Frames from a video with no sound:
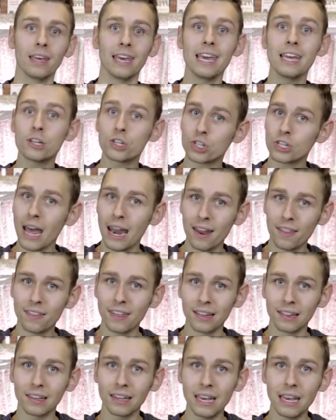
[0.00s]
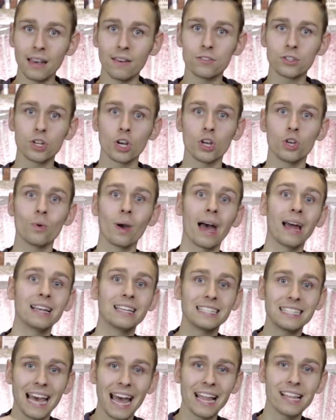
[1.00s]
each tenant that leaves, you
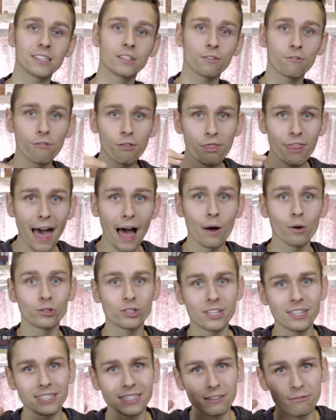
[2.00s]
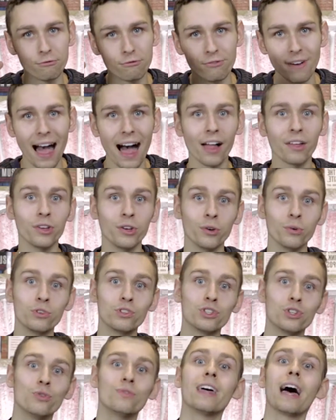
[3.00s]
add tens of thousands in value
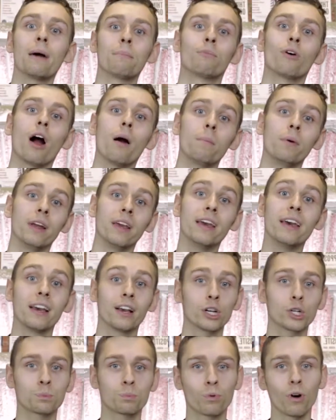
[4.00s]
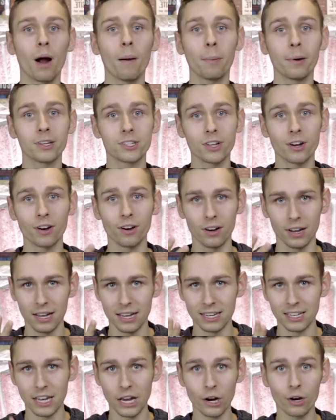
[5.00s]
to that property because properties that are
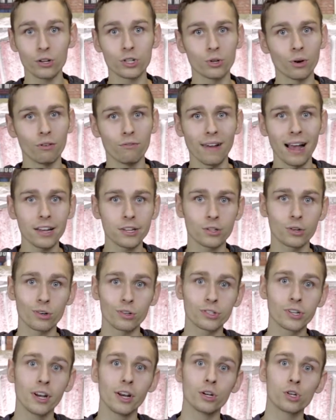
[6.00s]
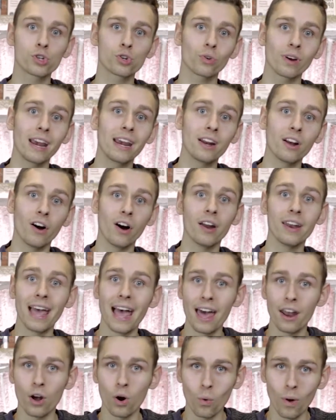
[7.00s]
geared to investors trade on
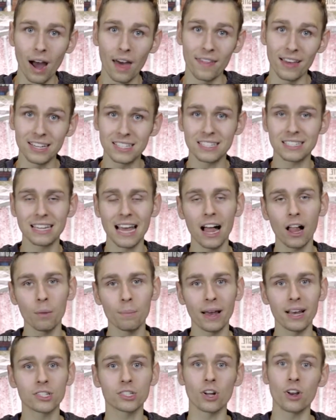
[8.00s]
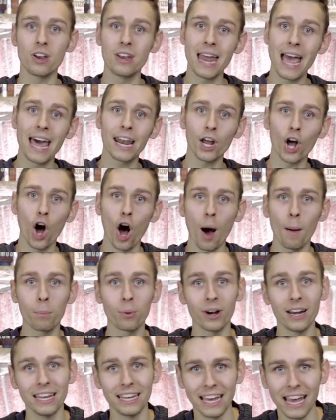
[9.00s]
NOI. They sell based on net
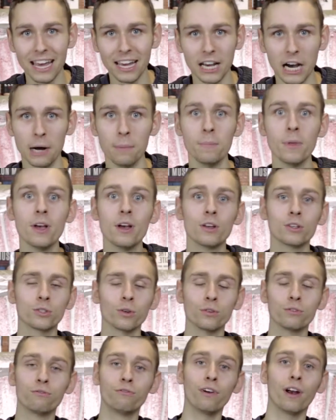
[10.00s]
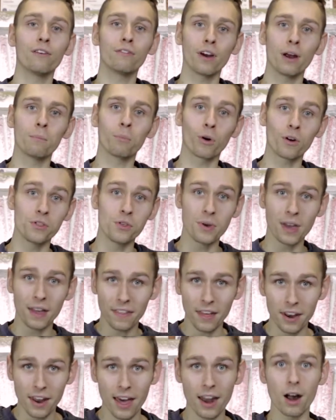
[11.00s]
operating income. So it's very, very important you
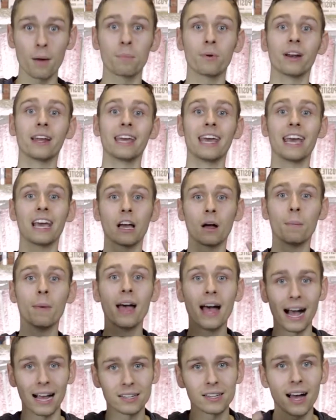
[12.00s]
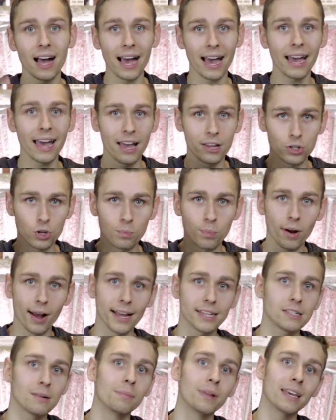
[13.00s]
get that net operating income as high as you
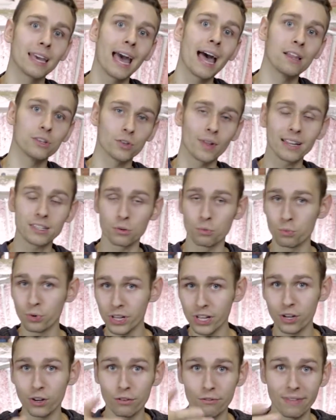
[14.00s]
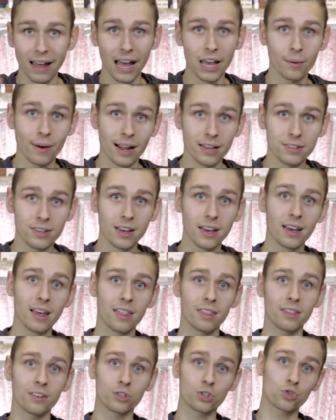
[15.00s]
possibly can. So that's a really good value add
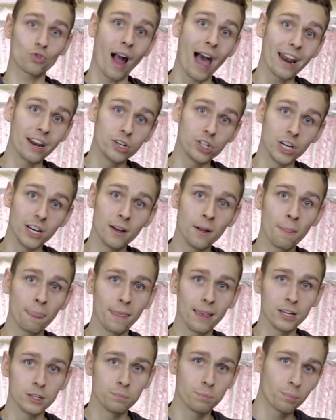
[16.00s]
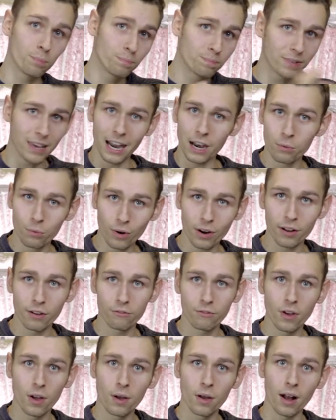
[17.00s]
strategy getting rid
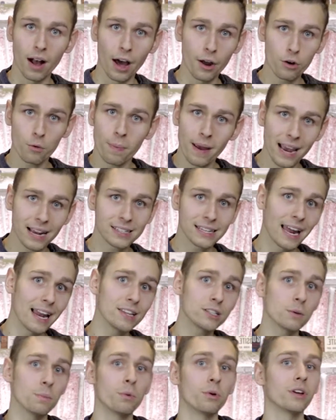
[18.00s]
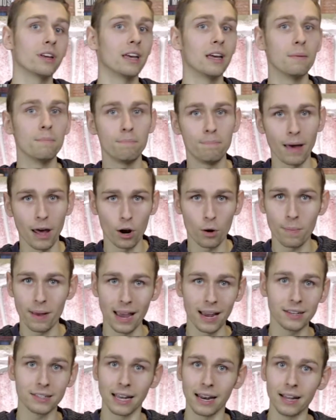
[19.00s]
of underpaying tenants and putting in better
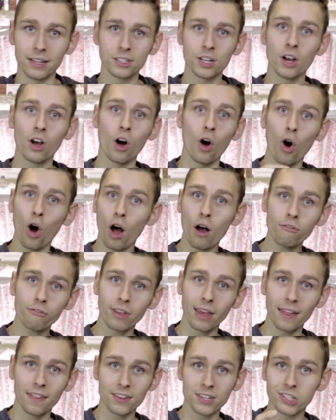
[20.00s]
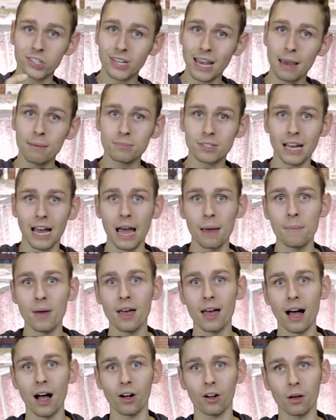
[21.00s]
paying tenants. Often at the same time,
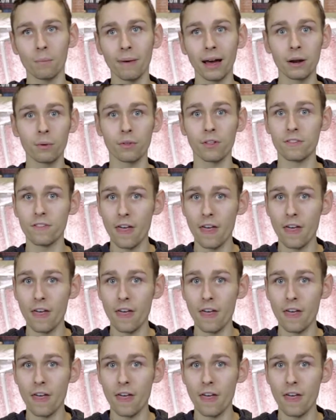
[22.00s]
I'll combine it with